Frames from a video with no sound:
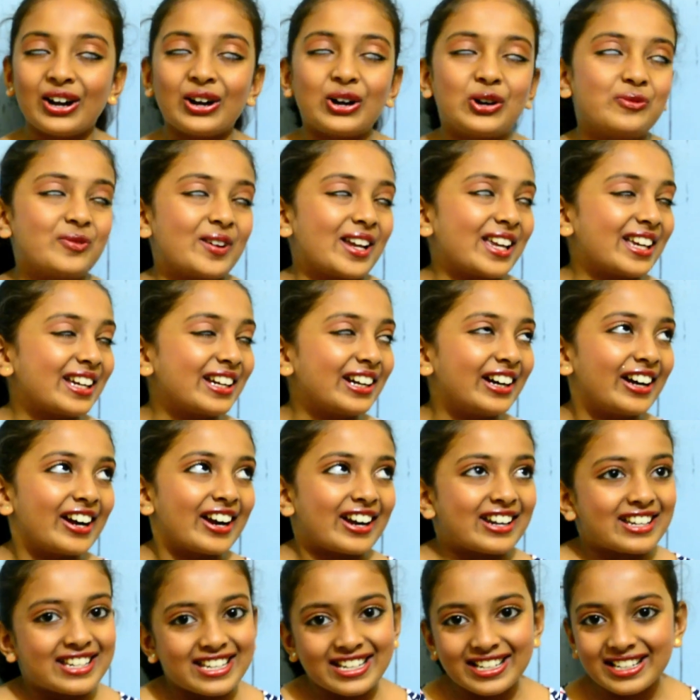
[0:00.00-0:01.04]
Oh my
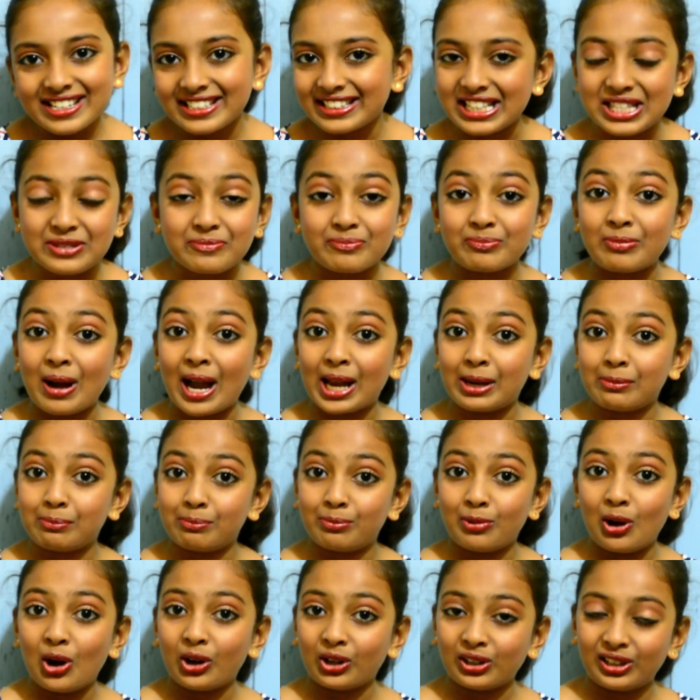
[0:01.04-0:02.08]
god, that's
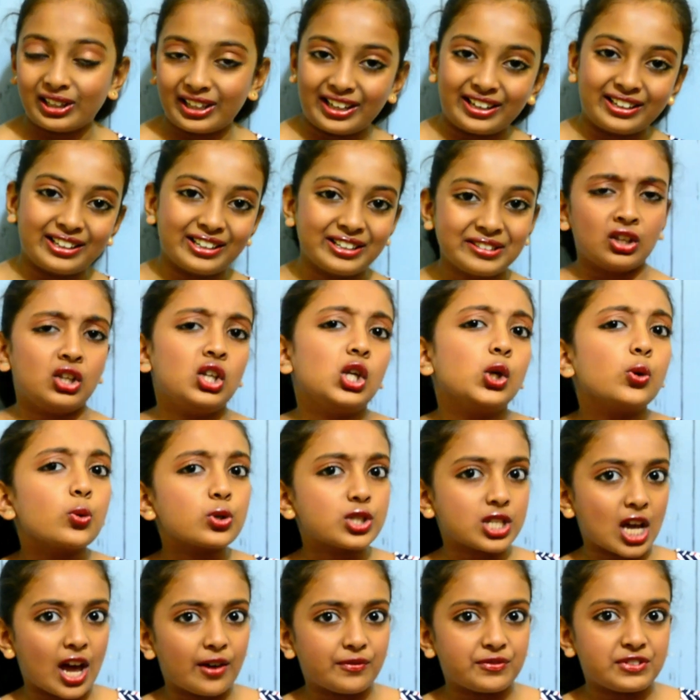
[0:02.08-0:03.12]
mind-boggling.
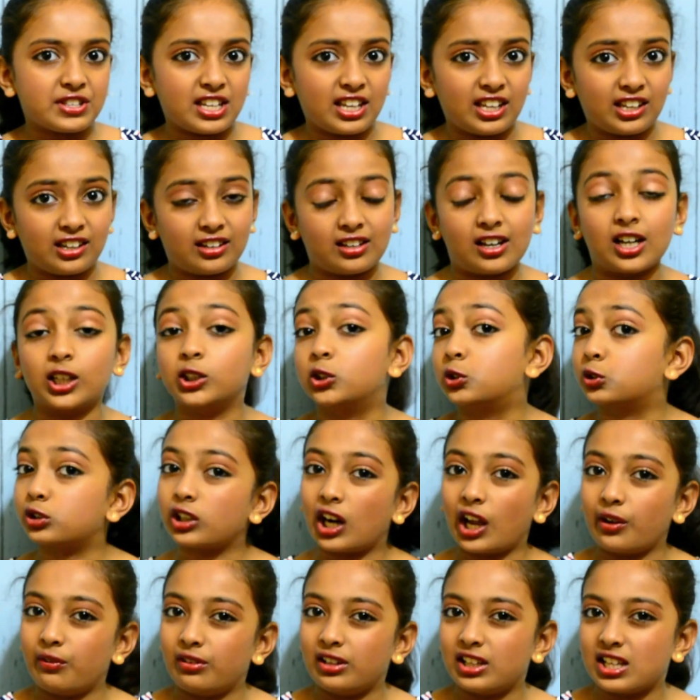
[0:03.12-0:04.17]
You'd have seen a
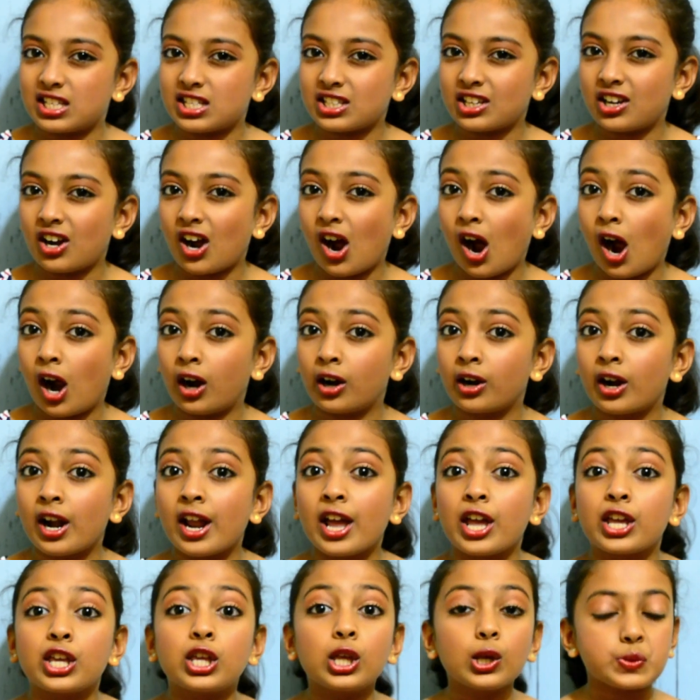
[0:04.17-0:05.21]
driverless car
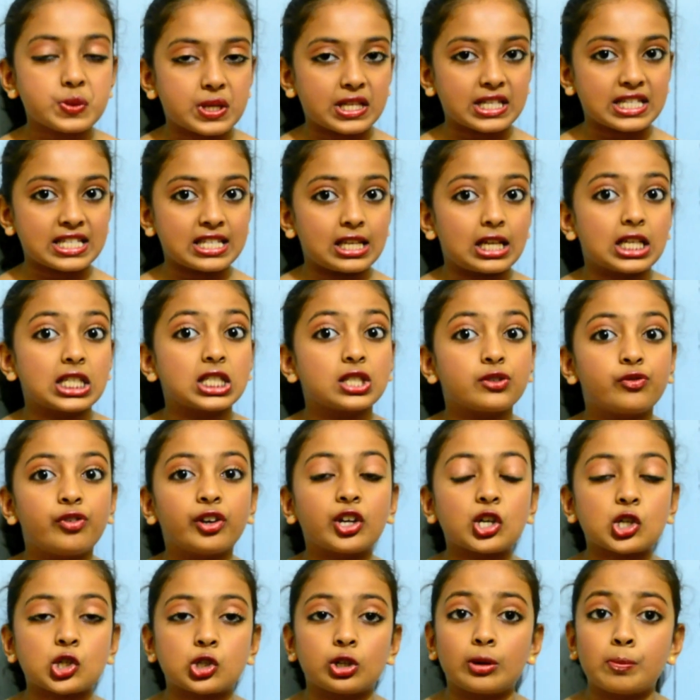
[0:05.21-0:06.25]
used in science
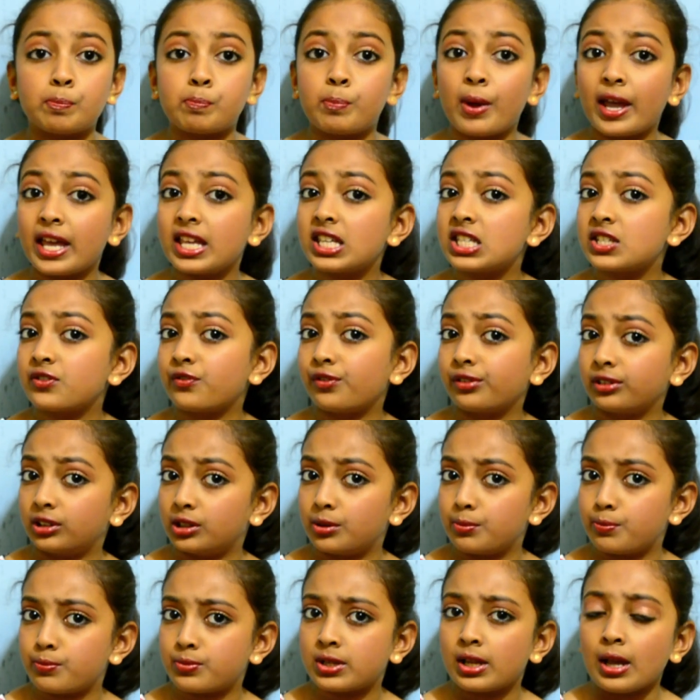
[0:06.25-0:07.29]
fiction-based
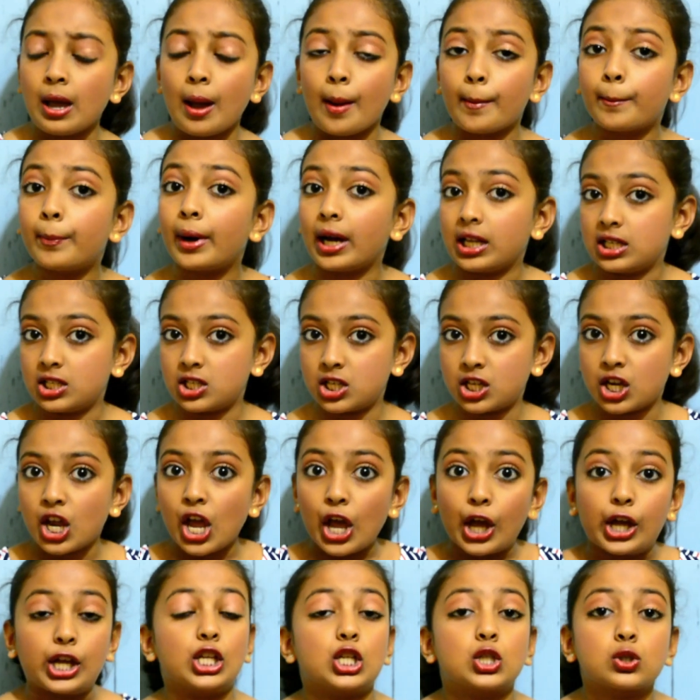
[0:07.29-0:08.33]
films, but
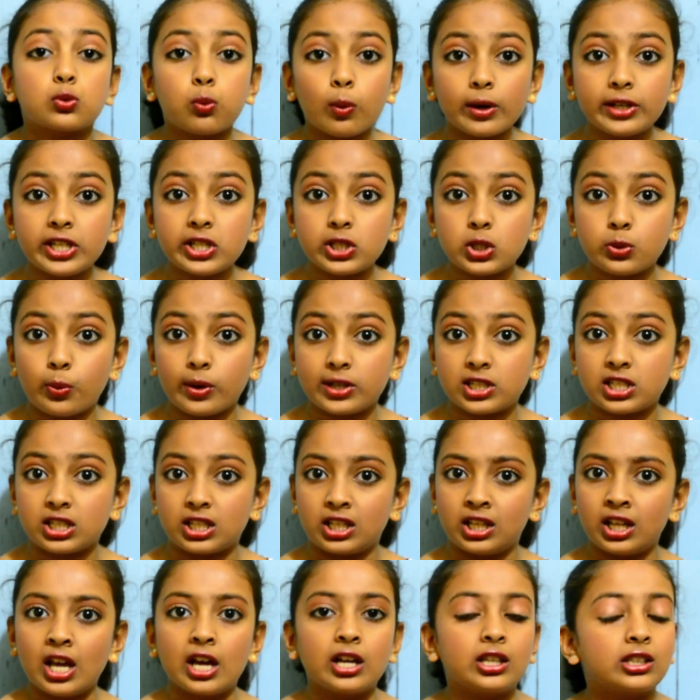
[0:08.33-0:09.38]
in twenty twenty,
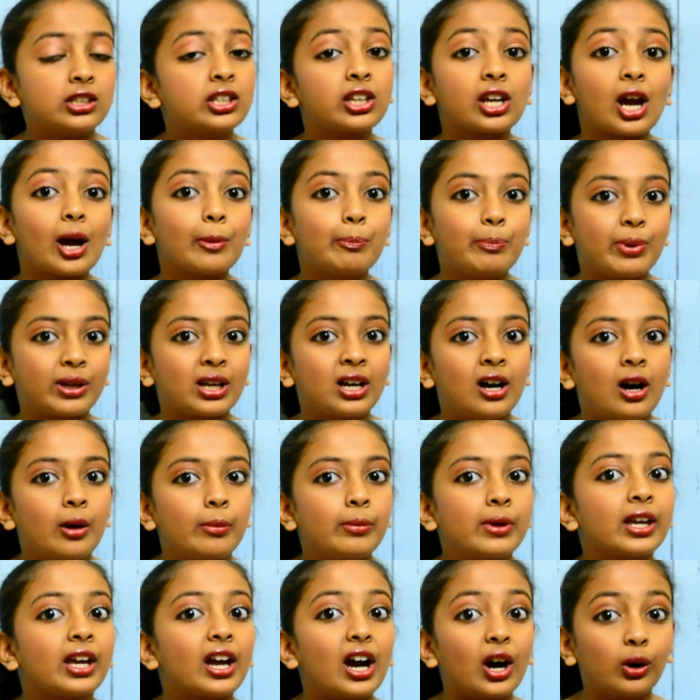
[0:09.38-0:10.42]
they are
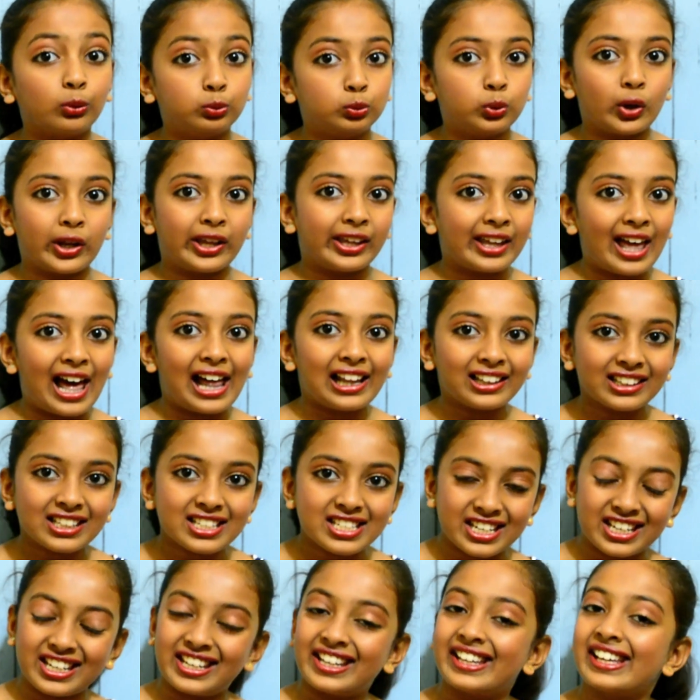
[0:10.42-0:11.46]
becoming a
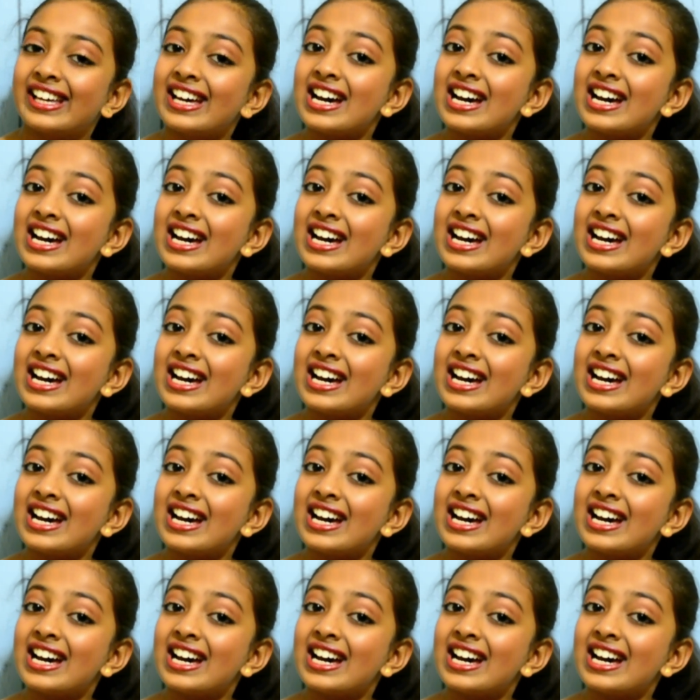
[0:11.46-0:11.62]
reality.